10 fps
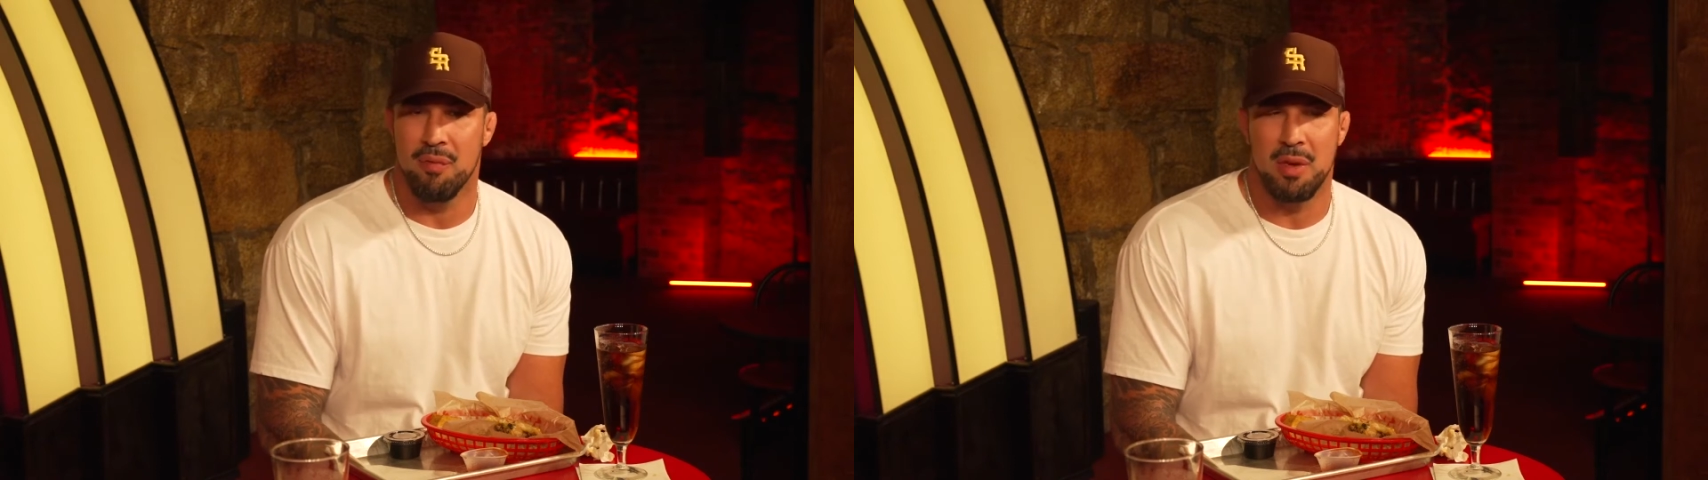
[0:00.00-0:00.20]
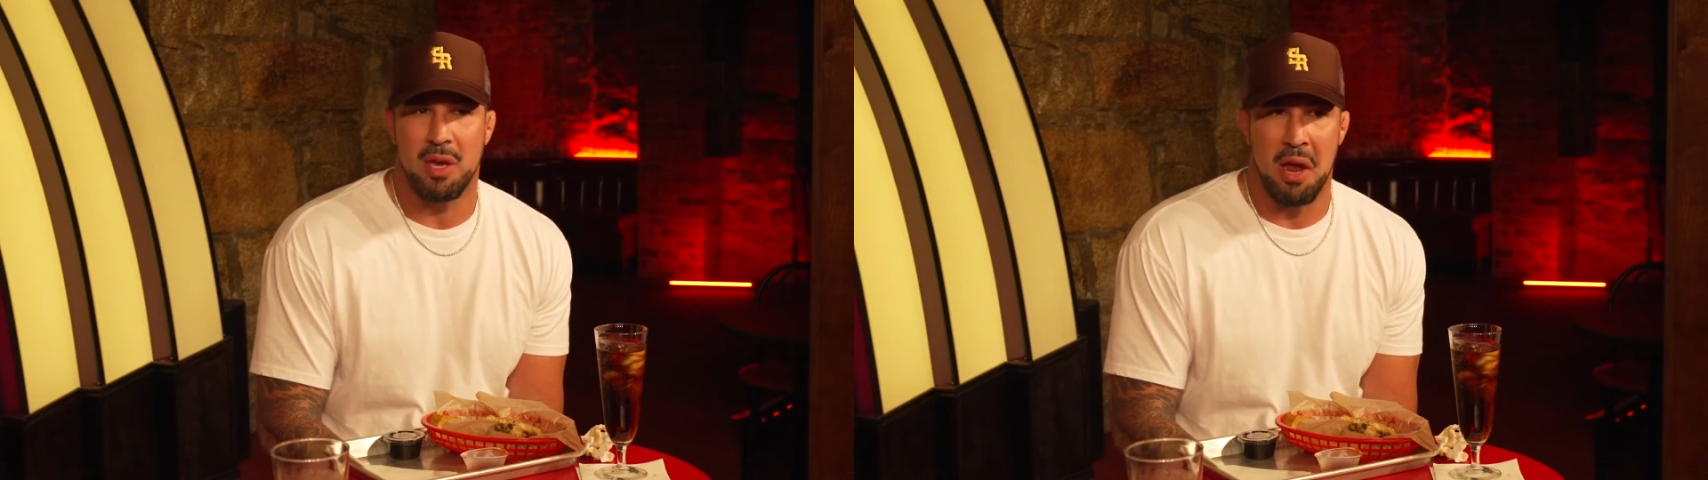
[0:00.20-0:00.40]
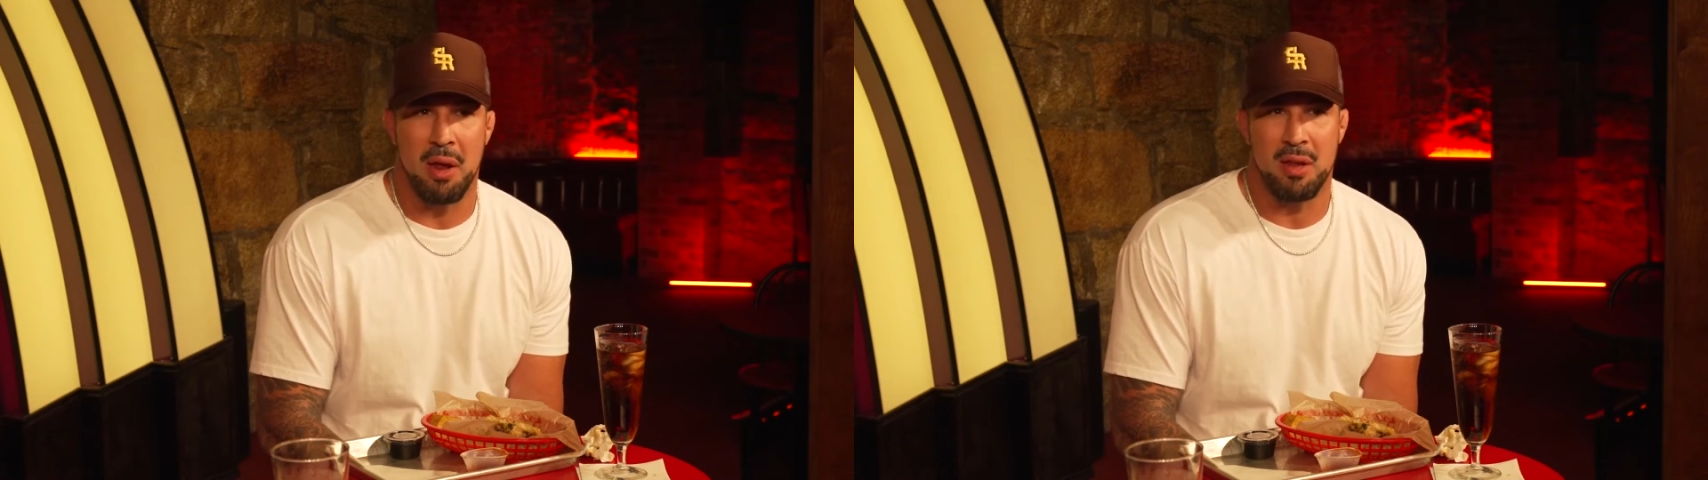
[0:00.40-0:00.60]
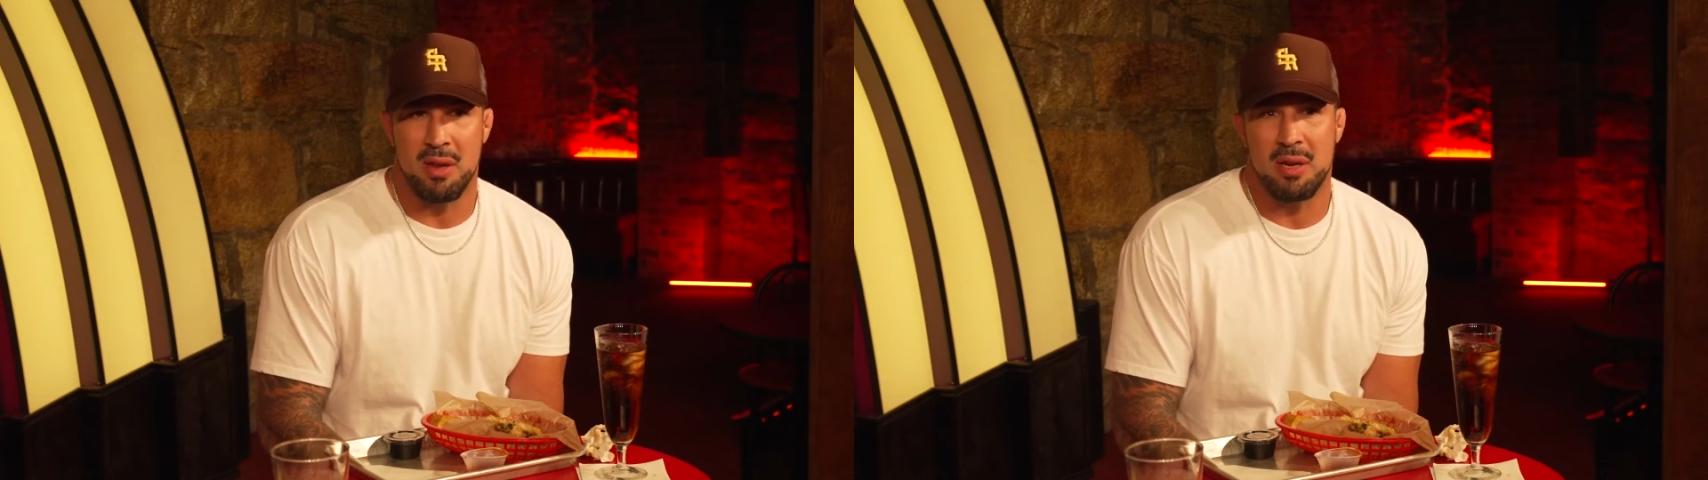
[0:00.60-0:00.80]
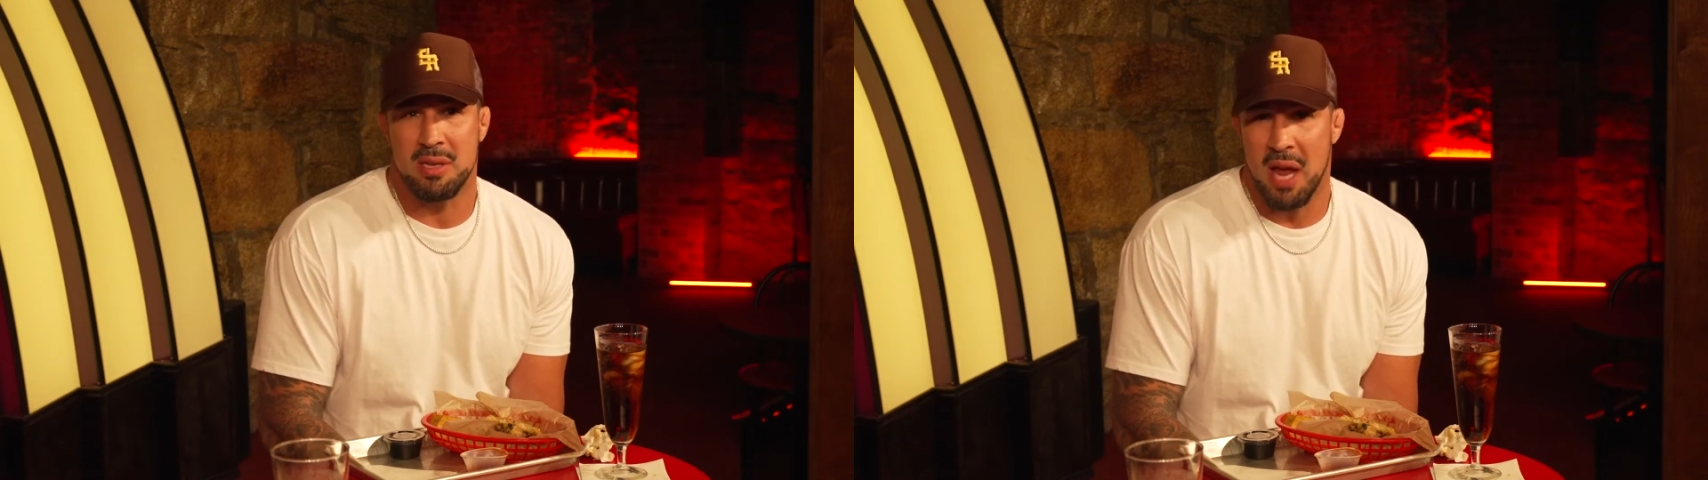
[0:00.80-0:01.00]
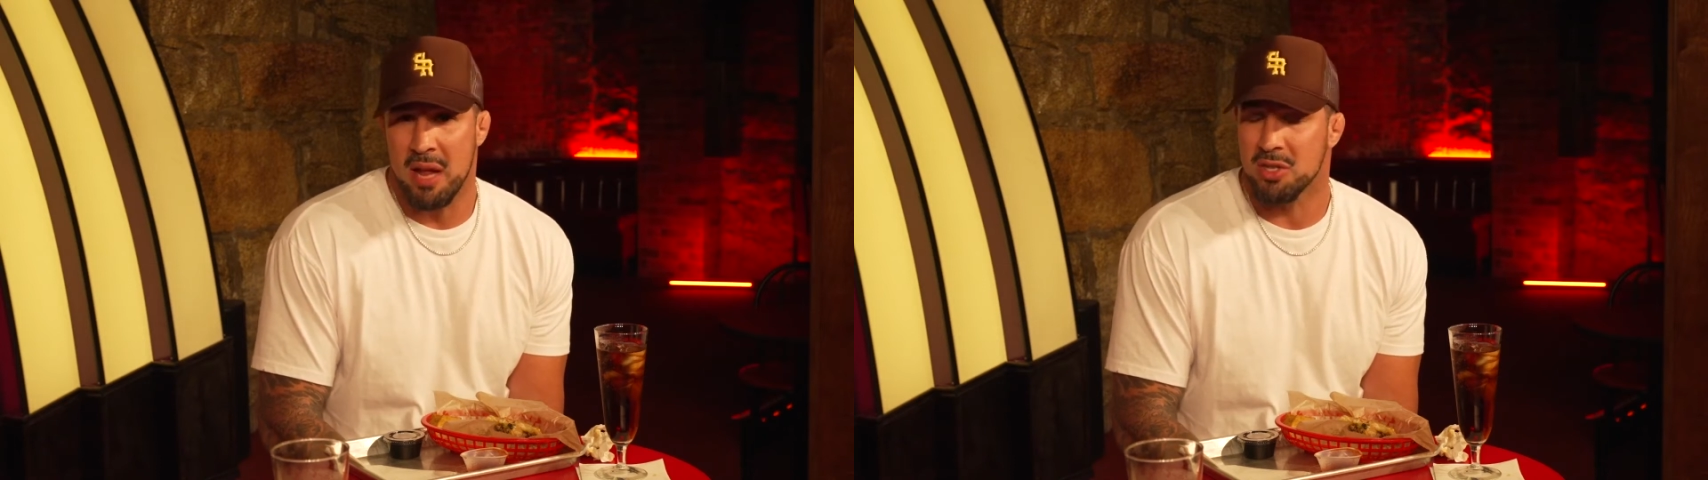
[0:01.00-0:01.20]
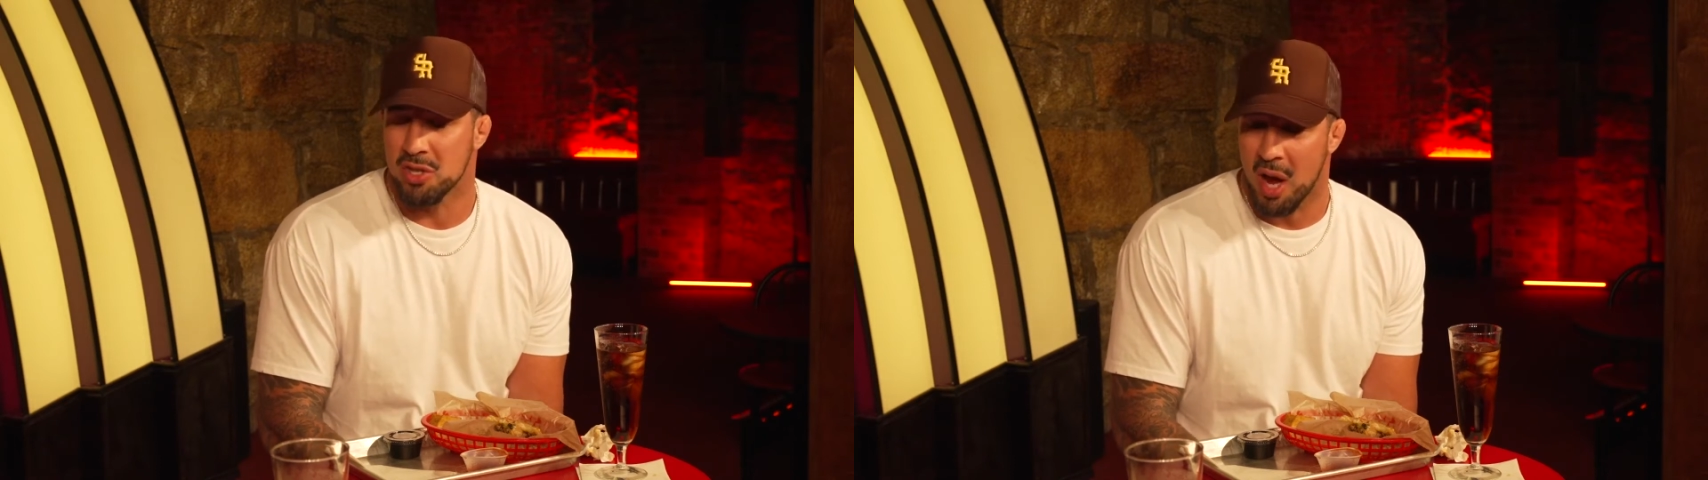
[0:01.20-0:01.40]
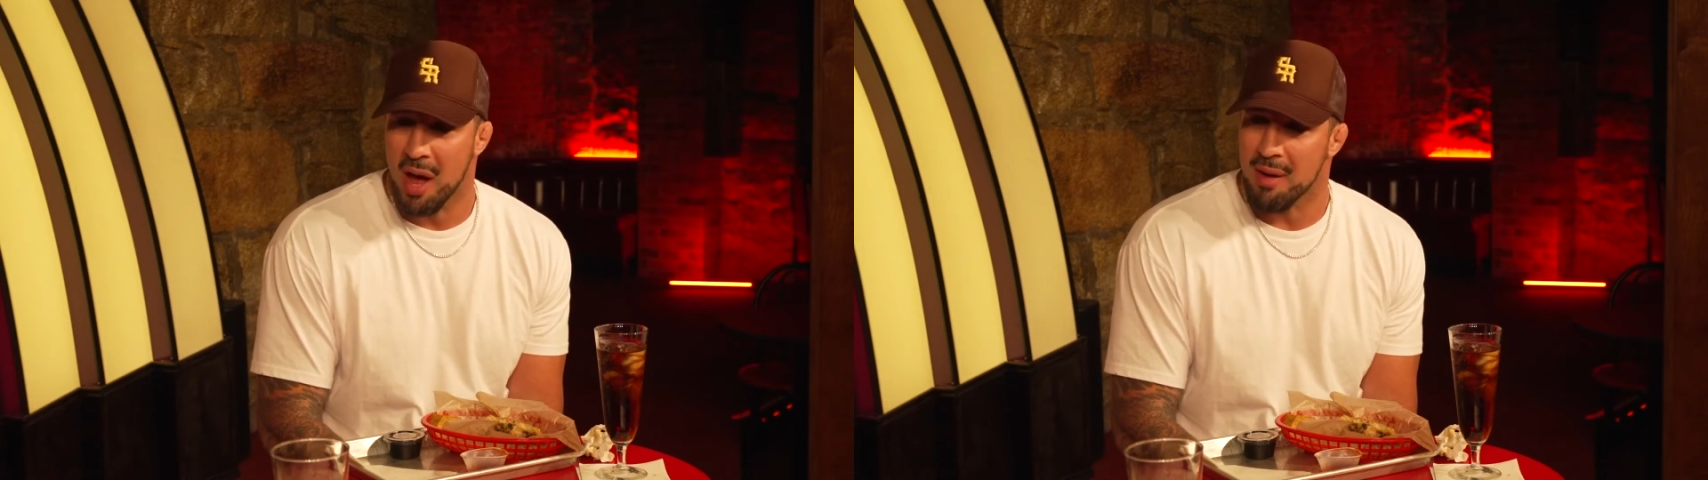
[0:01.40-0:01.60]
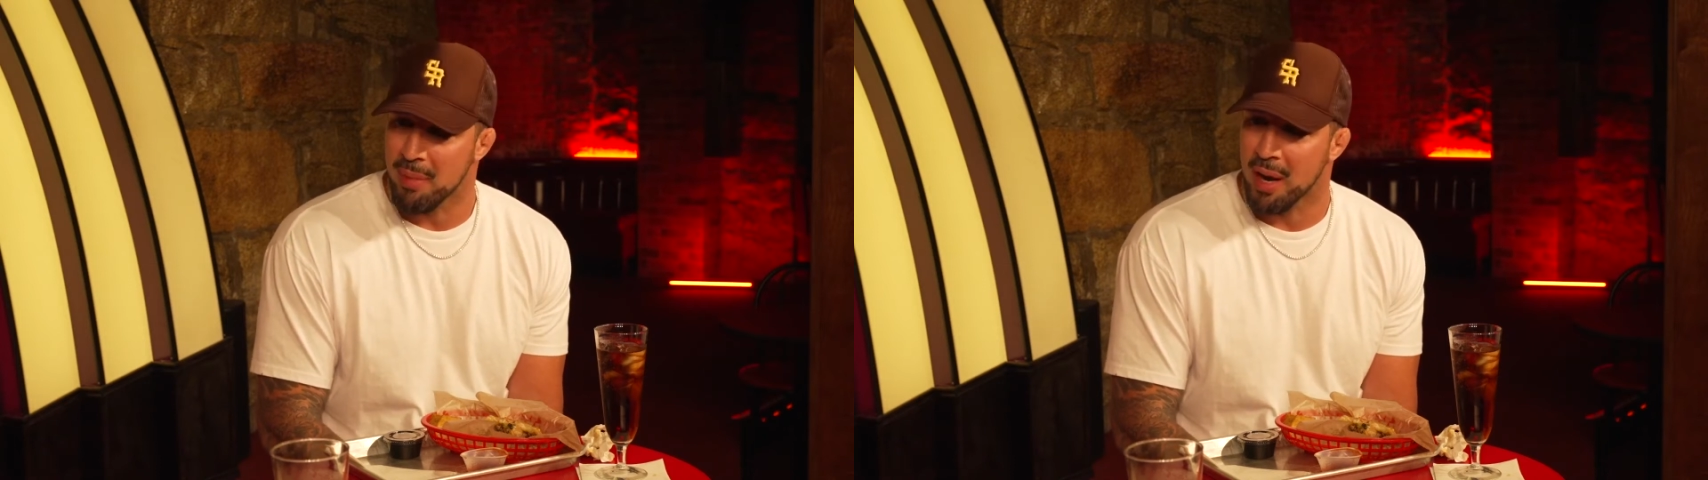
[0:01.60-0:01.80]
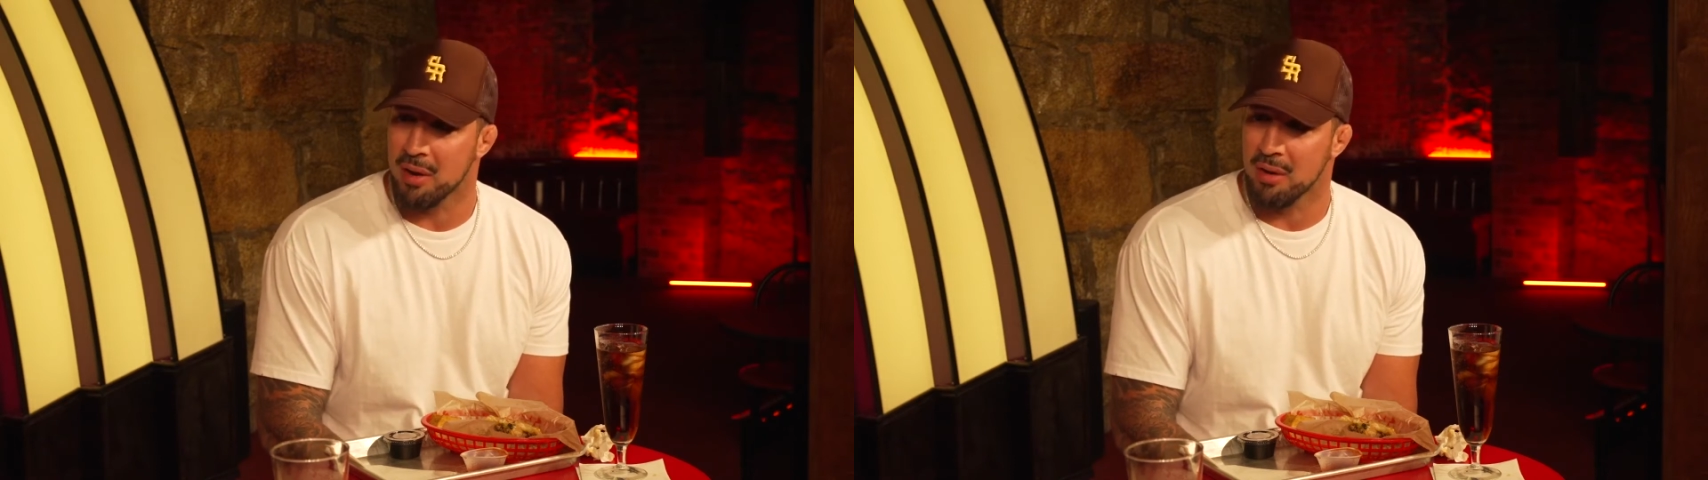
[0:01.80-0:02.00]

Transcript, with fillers: you can't. It's an intense job, man.